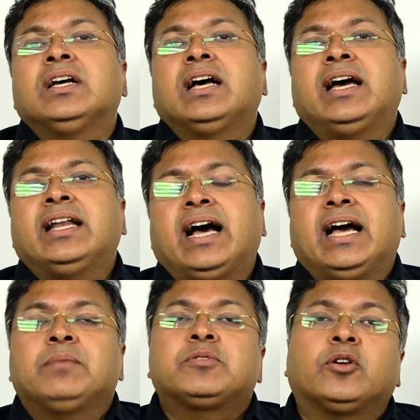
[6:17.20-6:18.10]
and
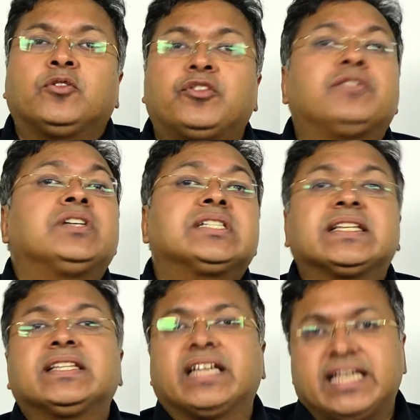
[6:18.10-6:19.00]
I'm sort of
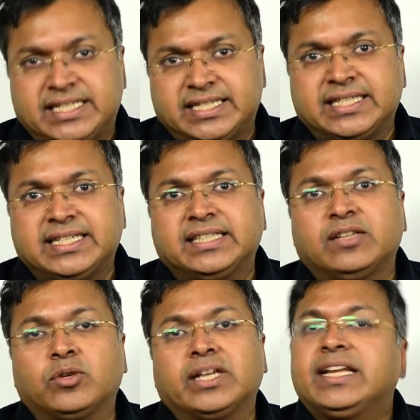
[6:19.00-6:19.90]
reversing the gaze and saying
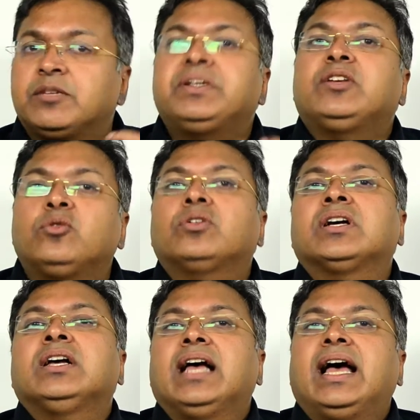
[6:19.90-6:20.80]
that, okay, let me
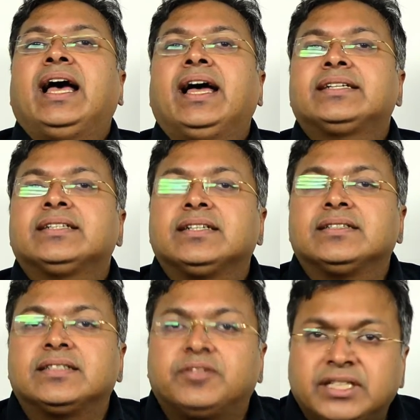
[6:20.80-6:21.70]
look at
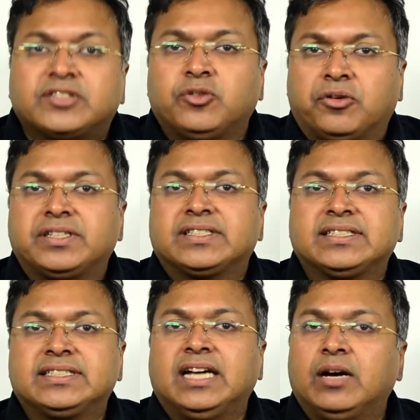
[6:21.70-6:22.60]
the Greek stories
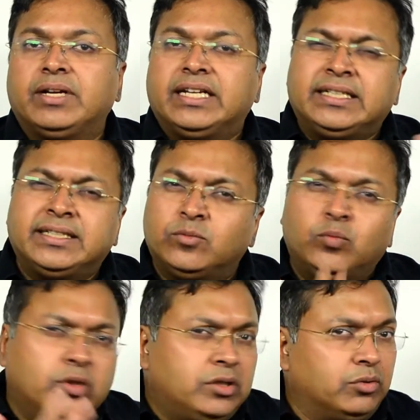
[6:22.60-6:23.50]
and see how an Indian
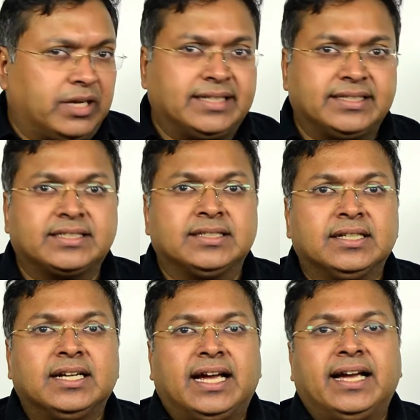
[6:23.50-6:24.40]
would look at it,
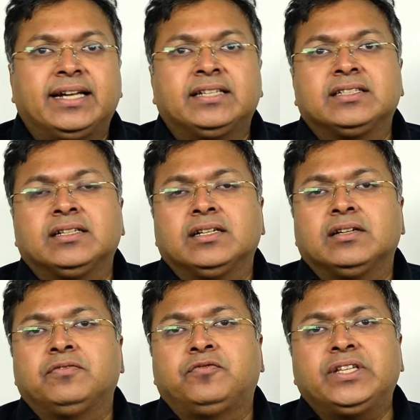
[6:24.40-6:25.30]
and
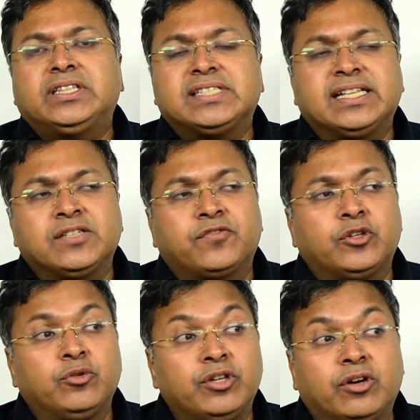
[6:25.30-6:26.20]
with a sense of
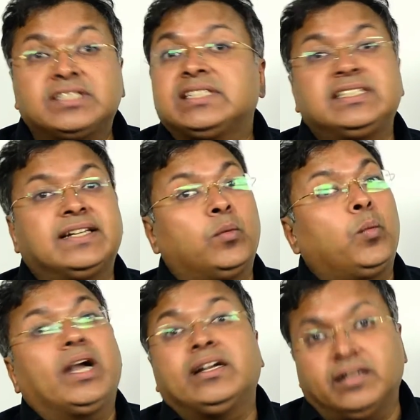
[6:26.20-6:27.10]
curiosity and
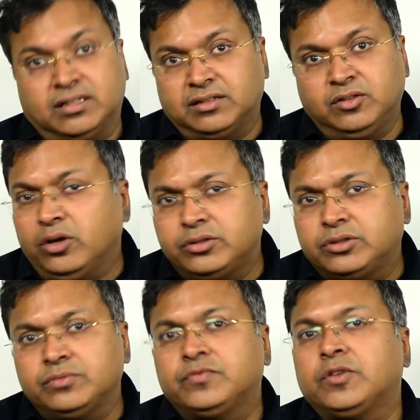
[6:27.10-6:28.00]
wonder, not
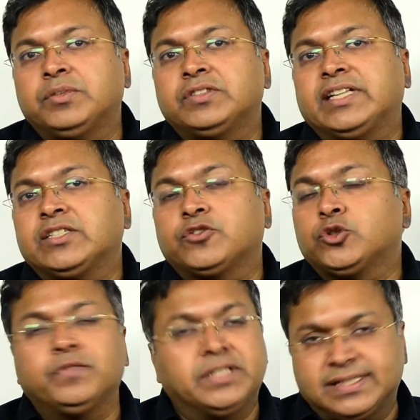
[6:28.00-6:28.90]
from a sense of
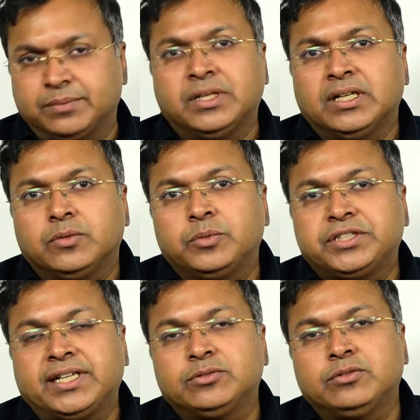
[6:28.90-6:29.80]
chauvinism,
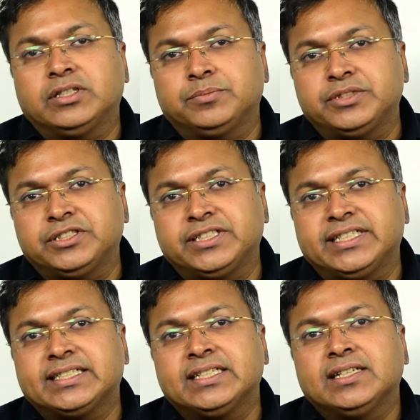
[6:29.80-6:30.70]
which I do not
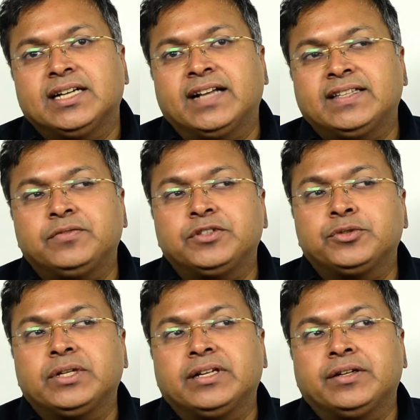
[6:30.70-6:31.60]
appreciate. I think we
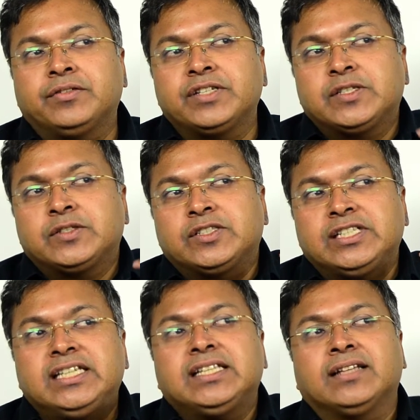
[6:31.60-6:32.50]
should
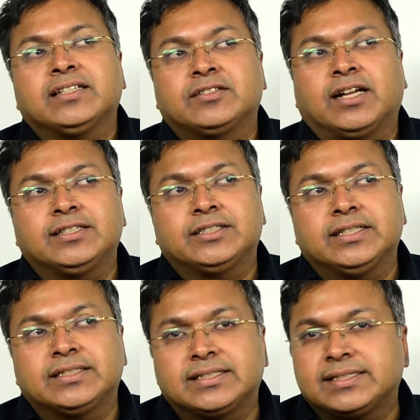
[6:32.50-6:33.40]
see other
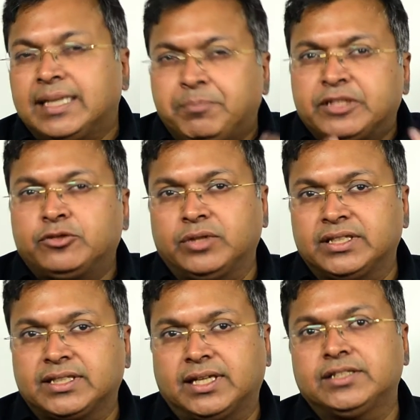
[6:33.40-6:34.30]
cultures, step into
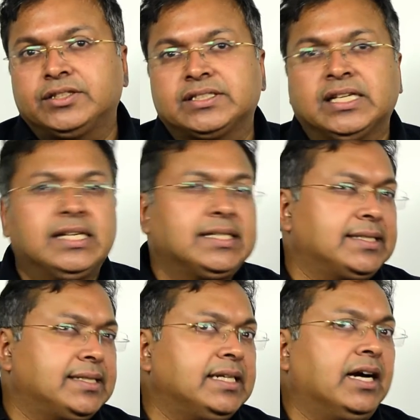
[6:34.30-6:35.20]
other cultures,
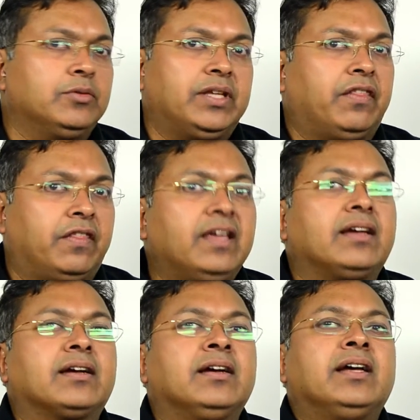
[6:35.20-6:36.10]
see how they
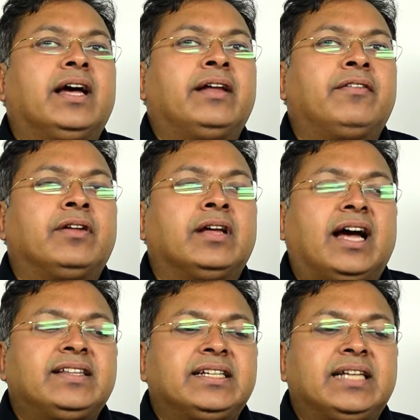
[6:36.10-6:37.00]
think, and
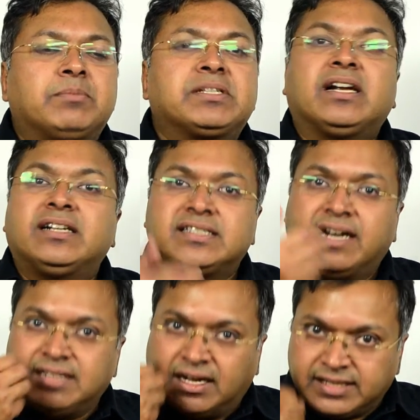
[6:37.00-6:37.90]
I think it helps us
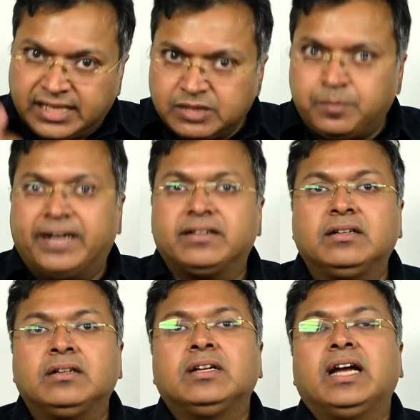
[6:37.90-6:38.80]
understand ourselves
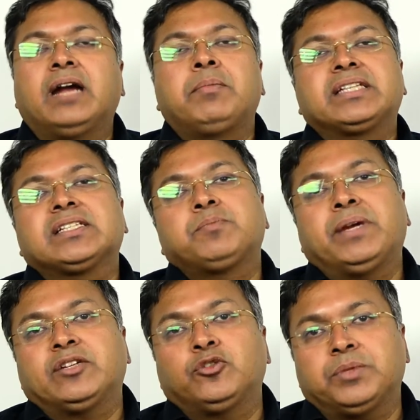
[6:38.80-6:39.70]
better and makes us
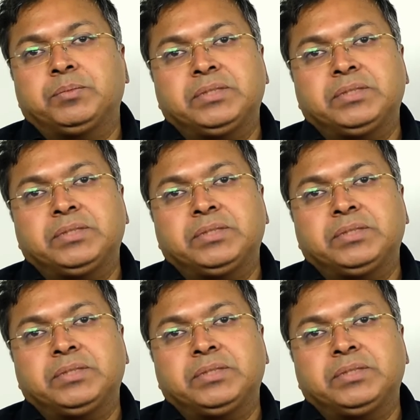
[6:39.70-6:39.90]
better human